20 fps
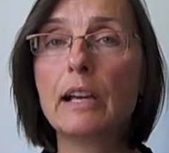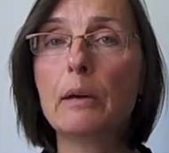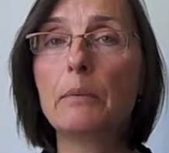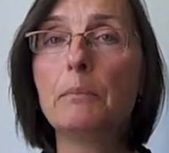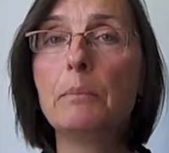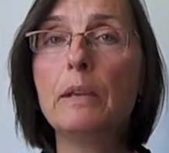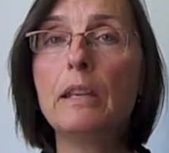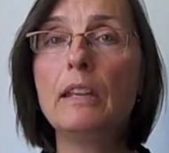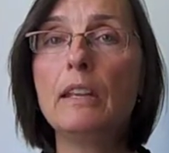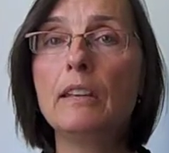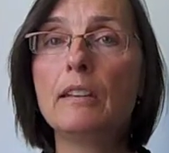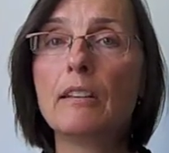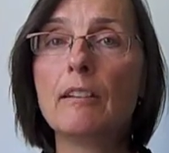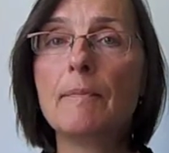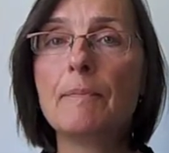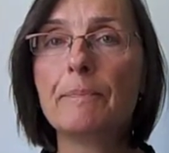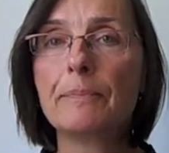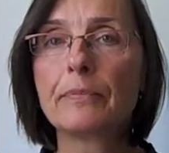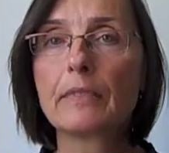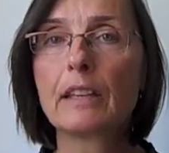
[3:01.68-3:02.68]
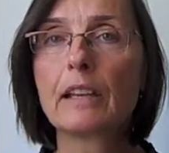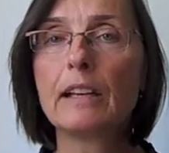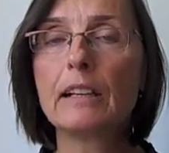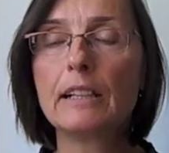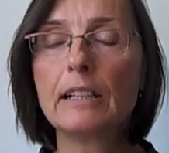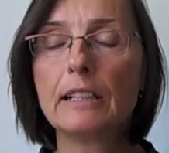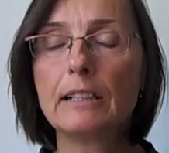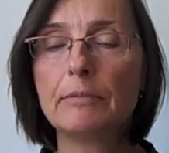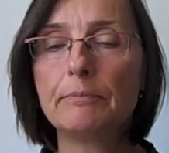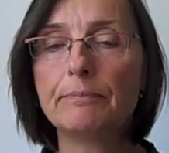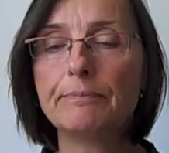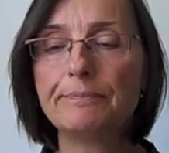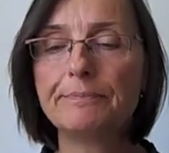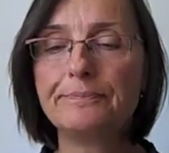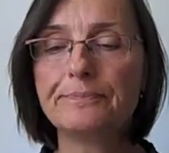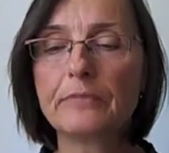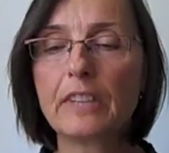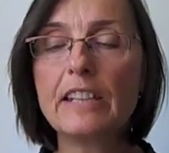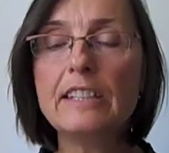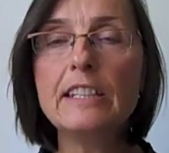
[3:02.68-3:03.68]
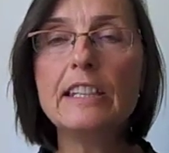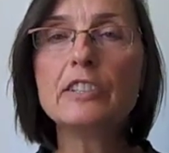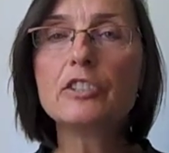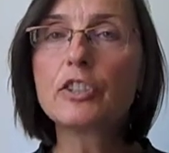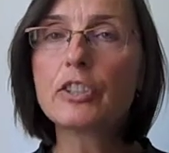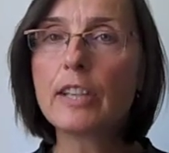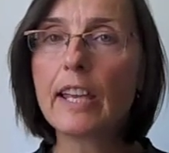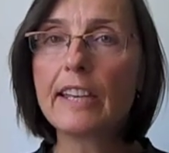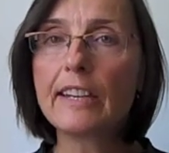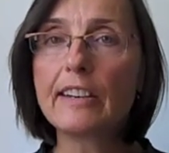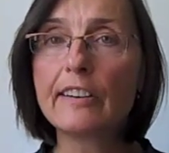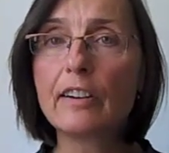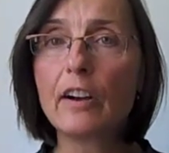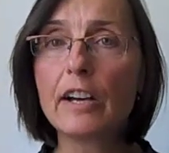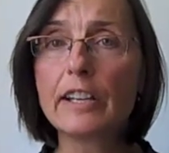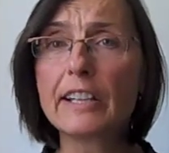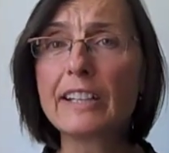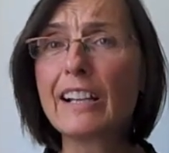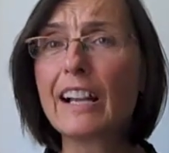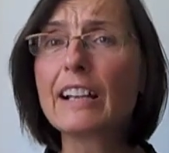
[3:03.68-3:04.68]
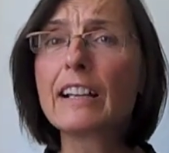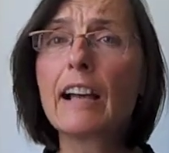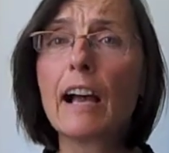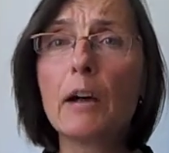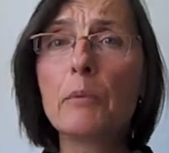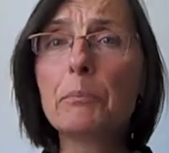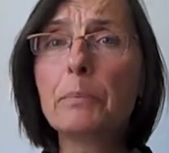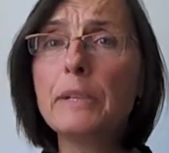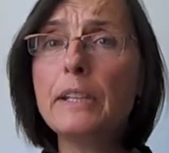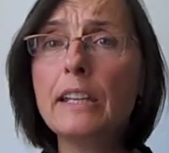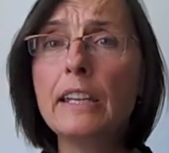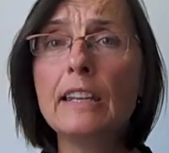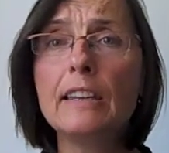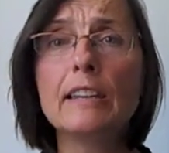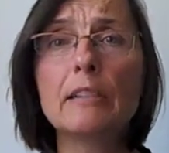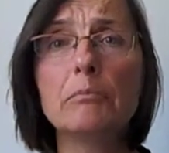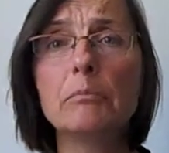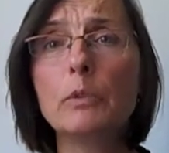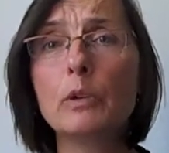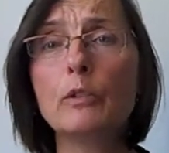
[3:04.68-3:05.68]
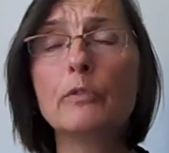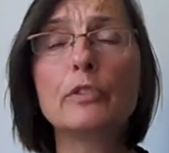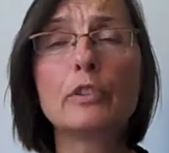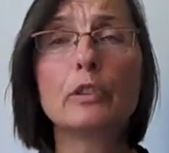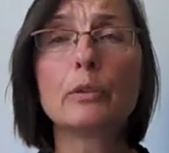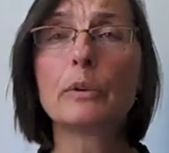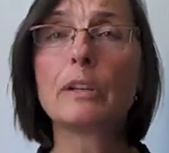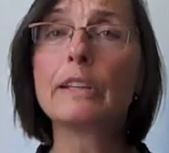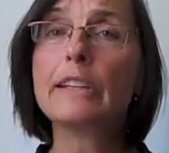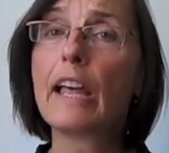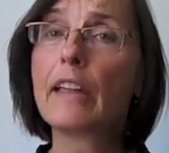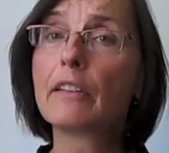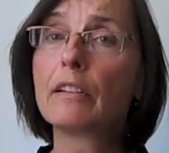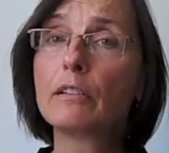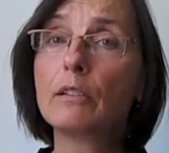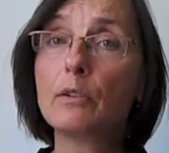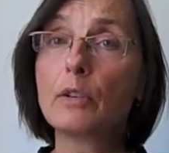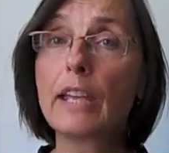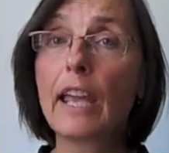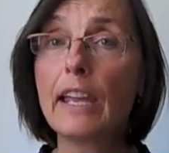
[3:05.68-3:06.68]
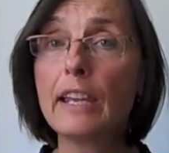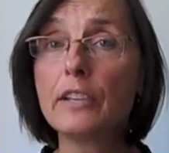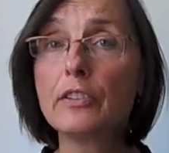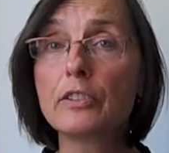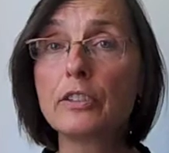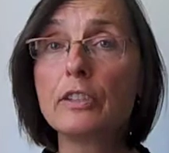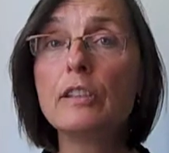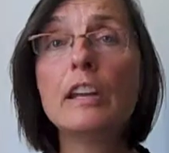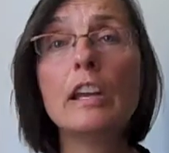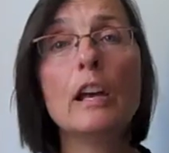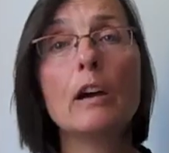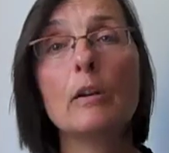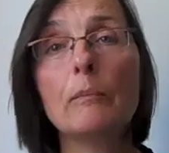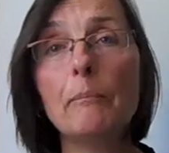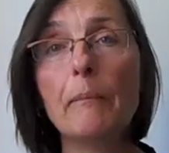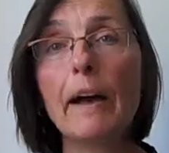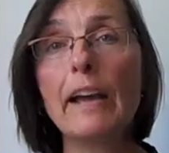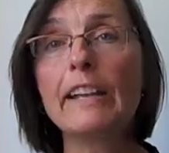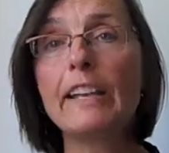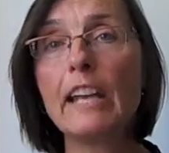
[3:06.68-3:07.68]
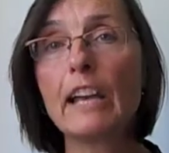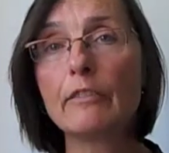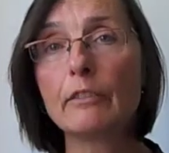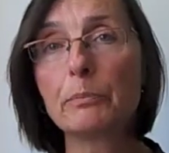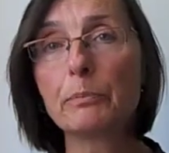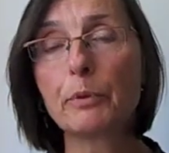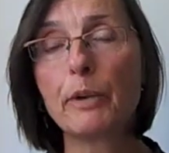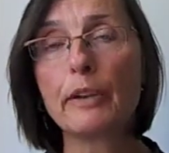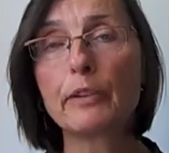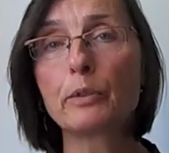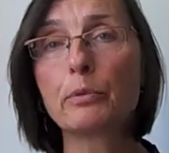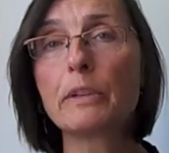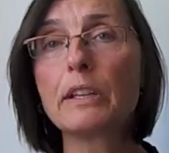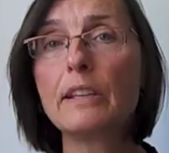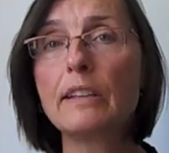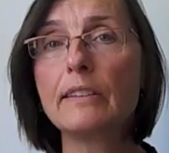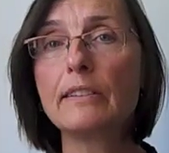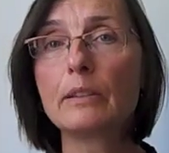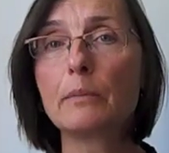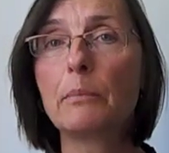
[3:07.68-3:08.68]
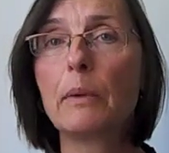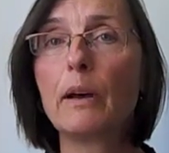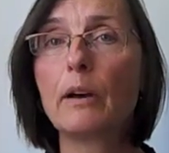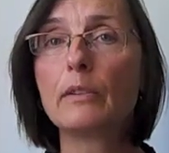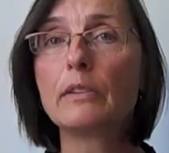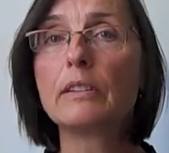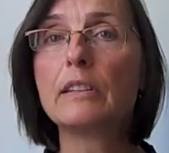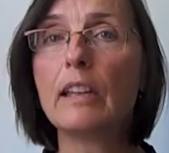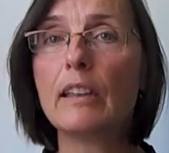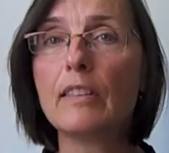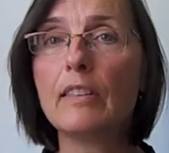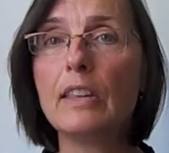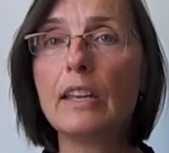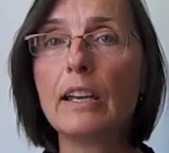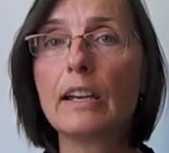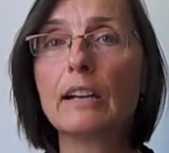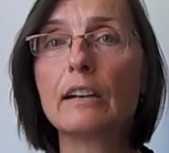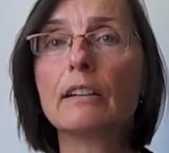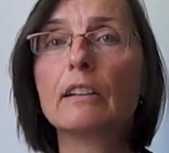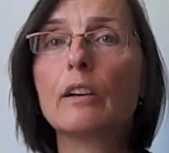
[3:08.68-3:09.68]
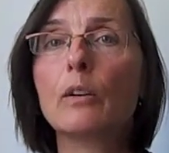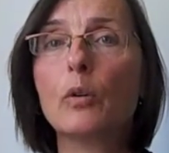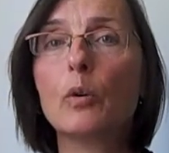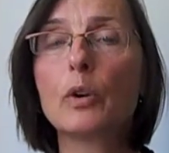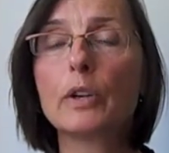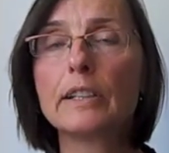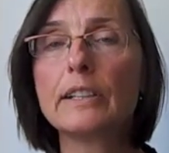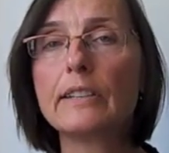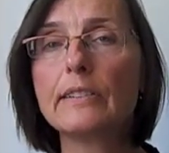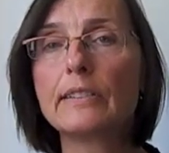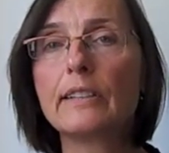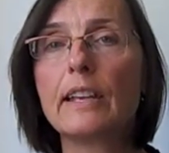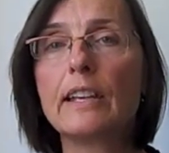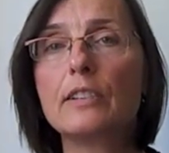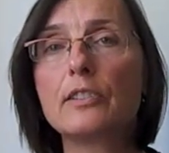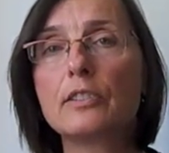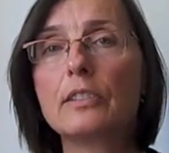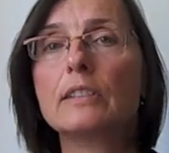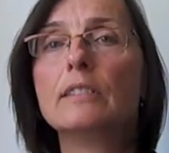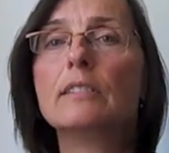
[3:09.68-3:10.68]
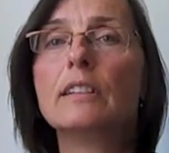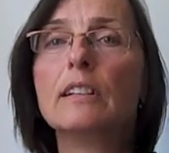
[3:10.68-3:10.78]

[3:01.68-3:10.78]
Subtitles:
be initiated on it. A company that moves to another location might have a press release about their organization